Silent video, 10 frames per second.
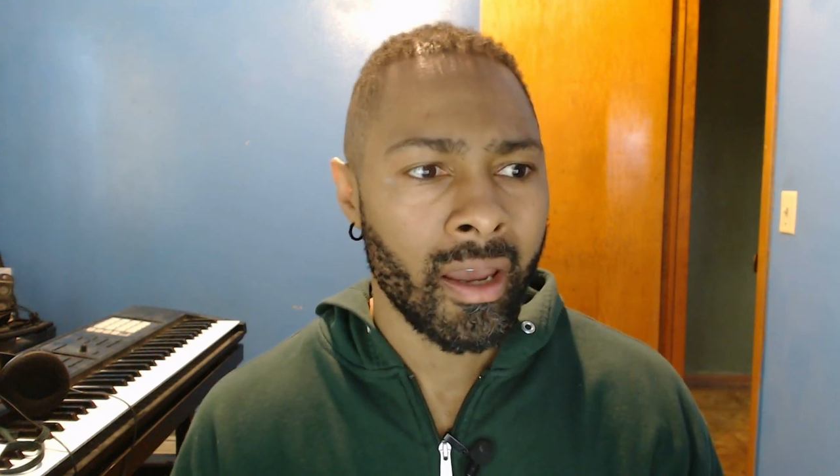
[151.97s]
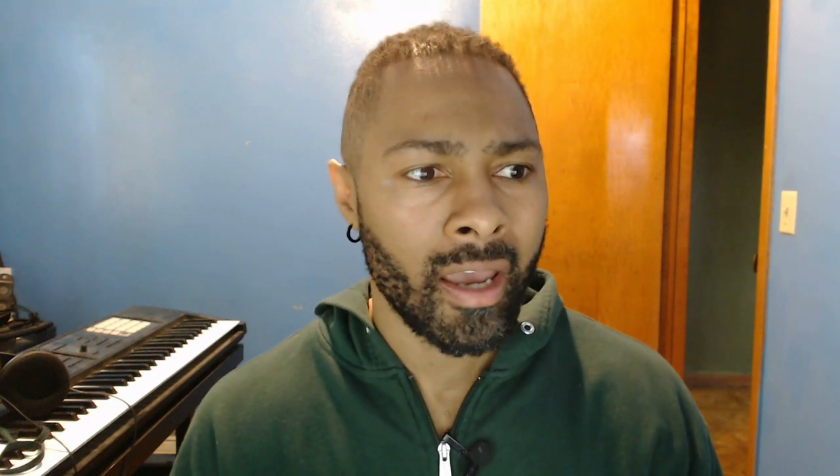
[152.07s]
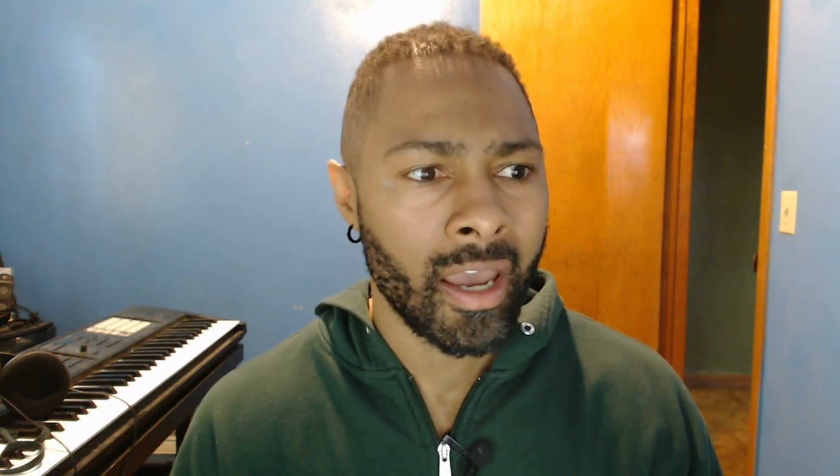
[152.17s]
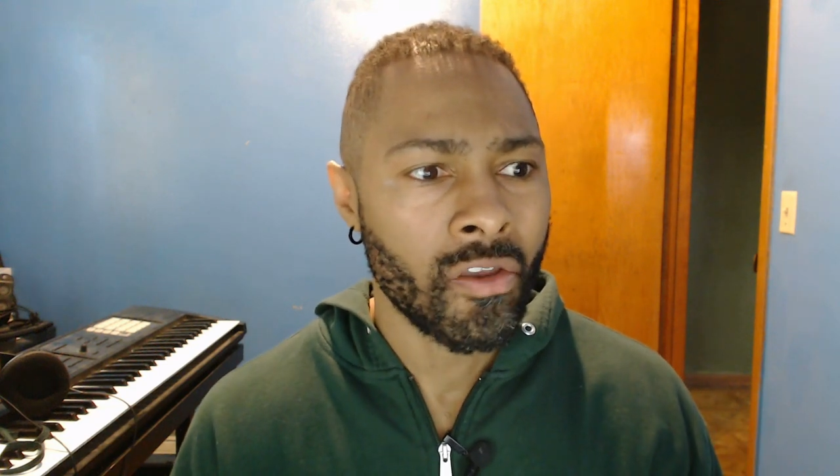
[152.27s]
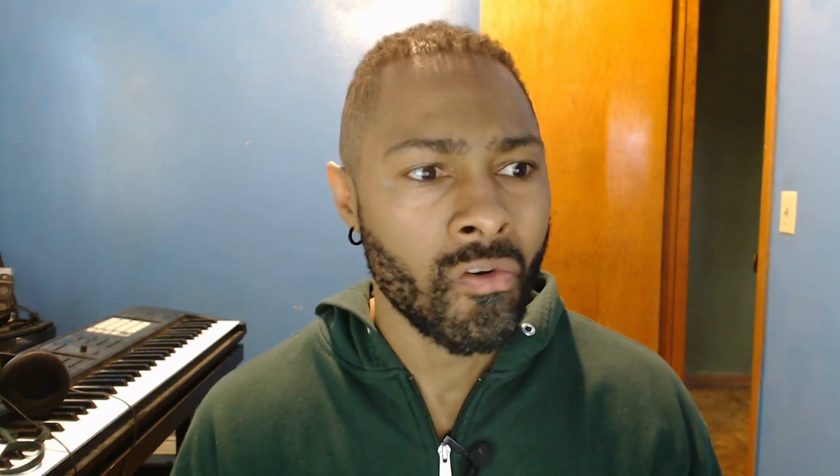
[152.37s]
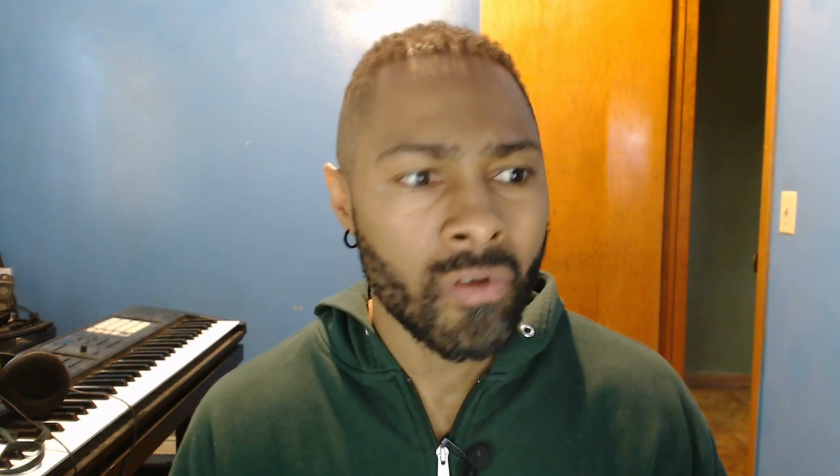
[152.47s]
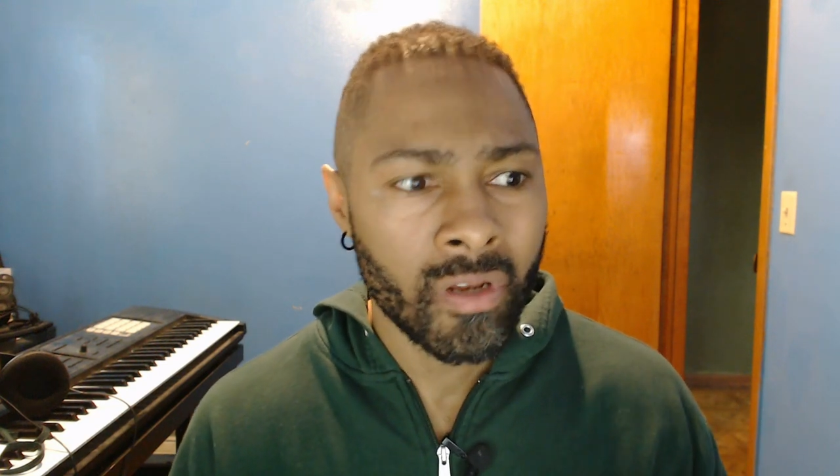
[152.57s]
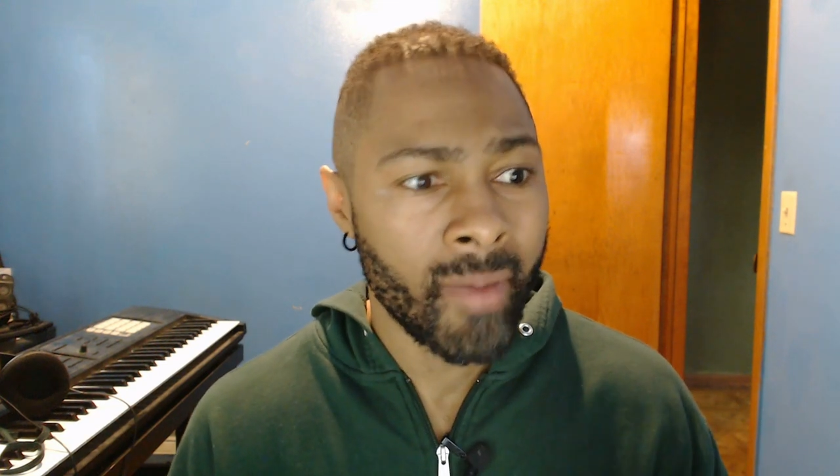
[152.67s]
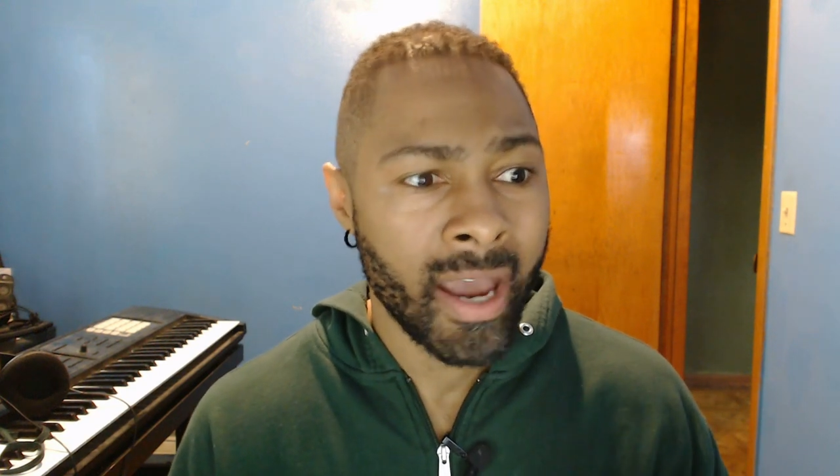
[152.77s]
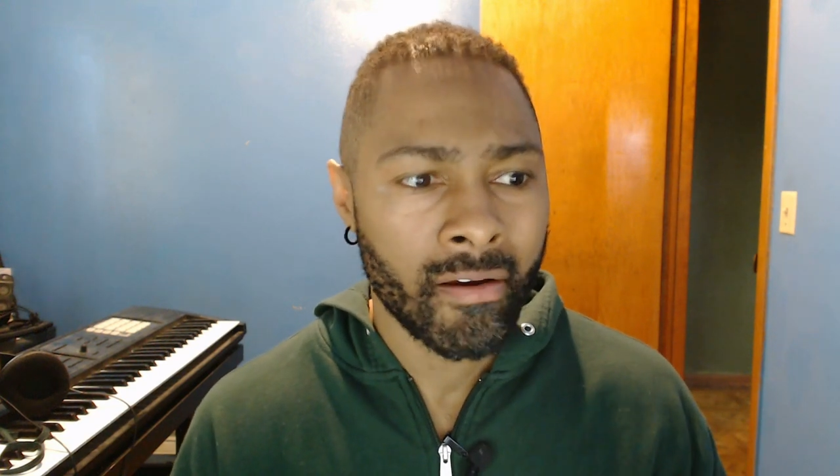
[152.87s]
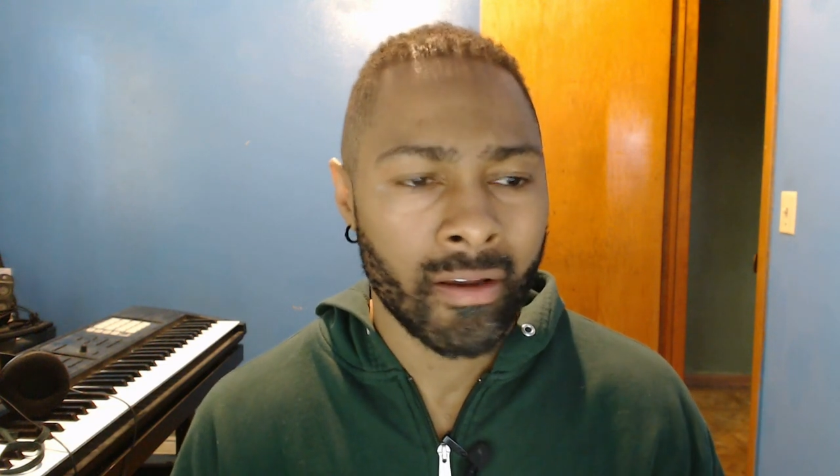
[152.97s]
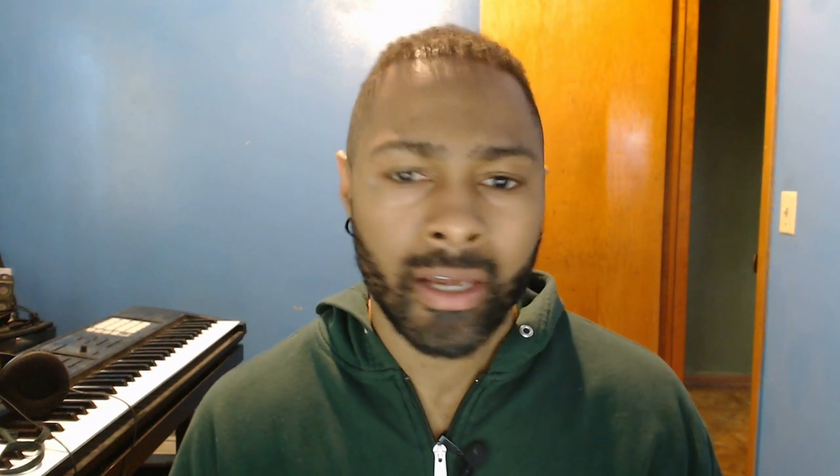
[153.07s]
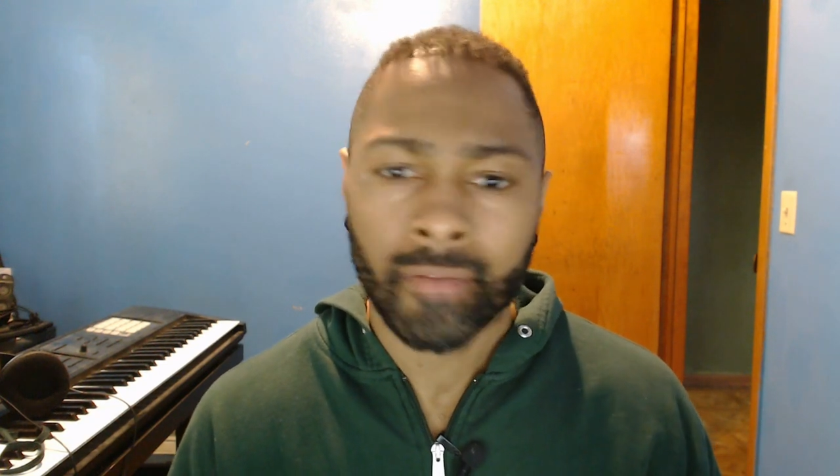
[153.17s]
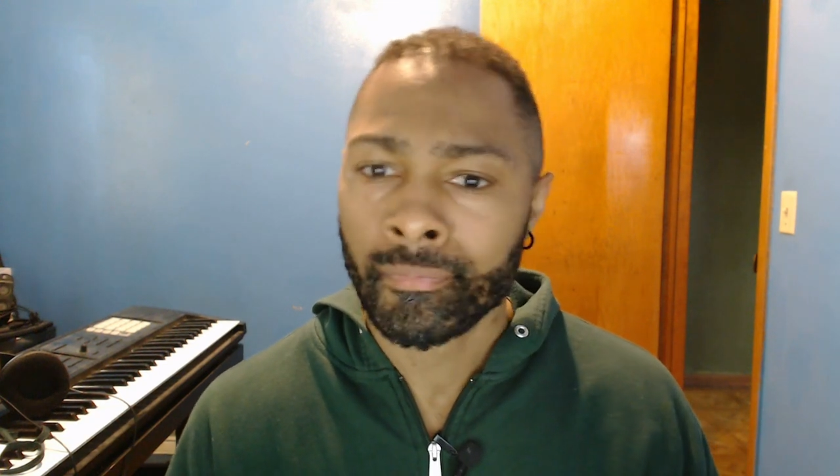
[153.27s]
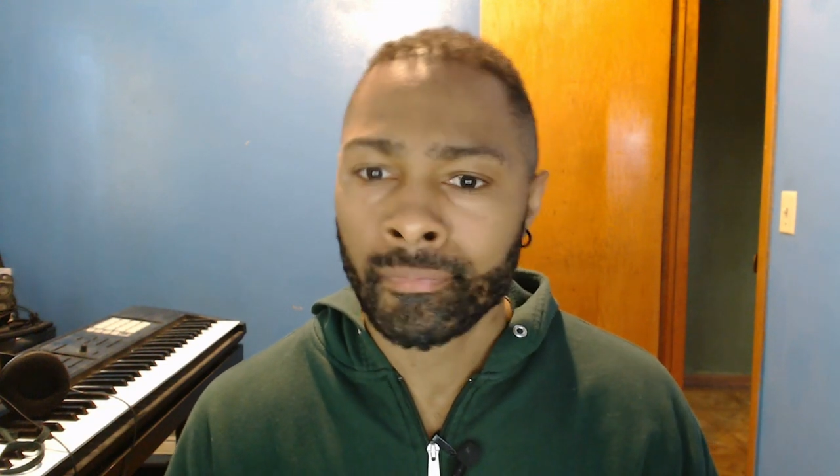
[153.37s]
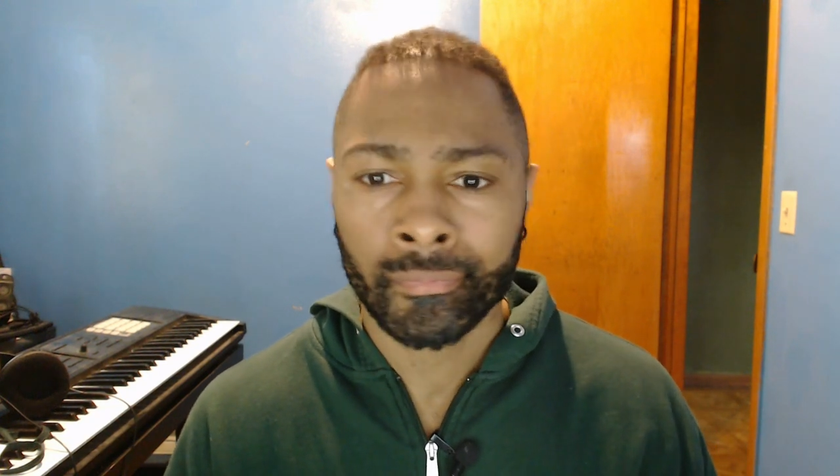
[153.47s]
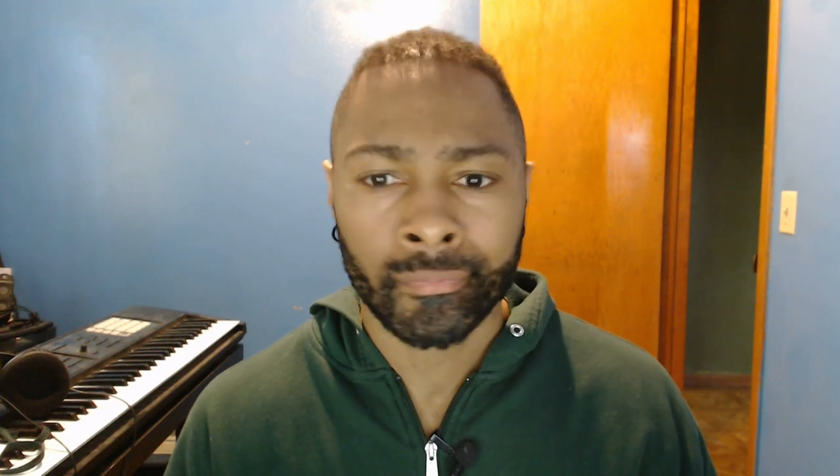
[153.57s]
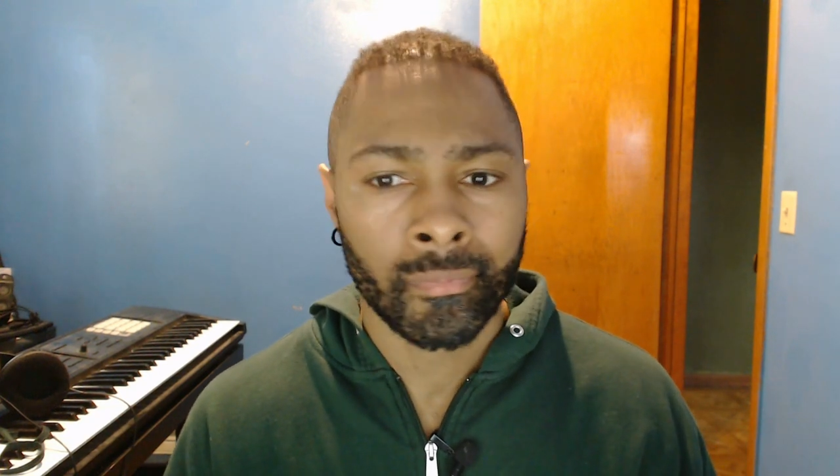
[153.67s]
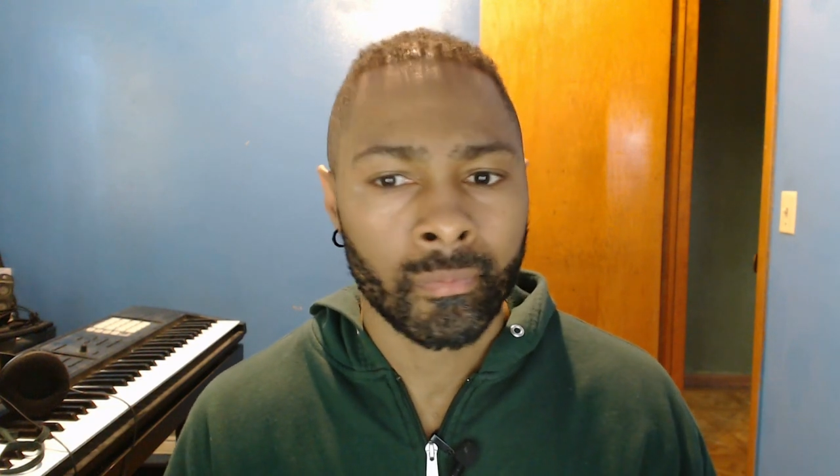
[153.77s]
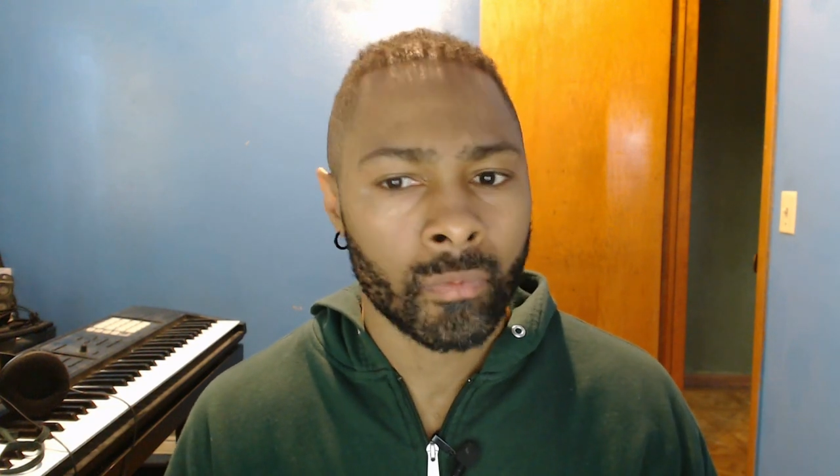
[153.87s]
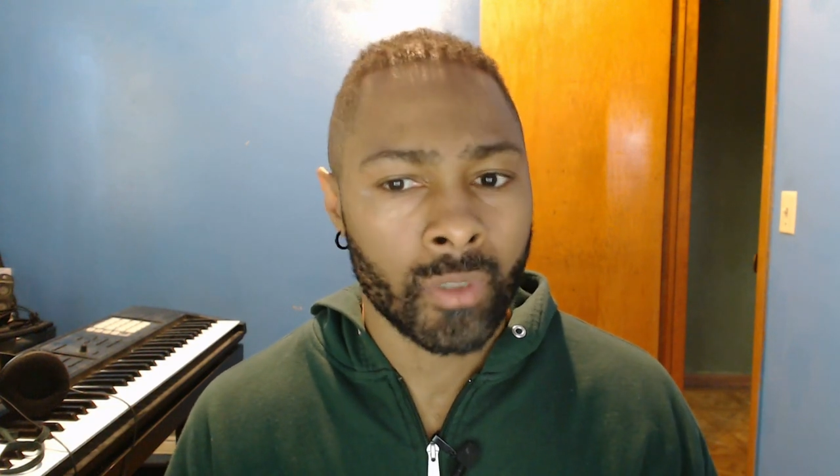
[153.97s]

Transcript: and you in the background like,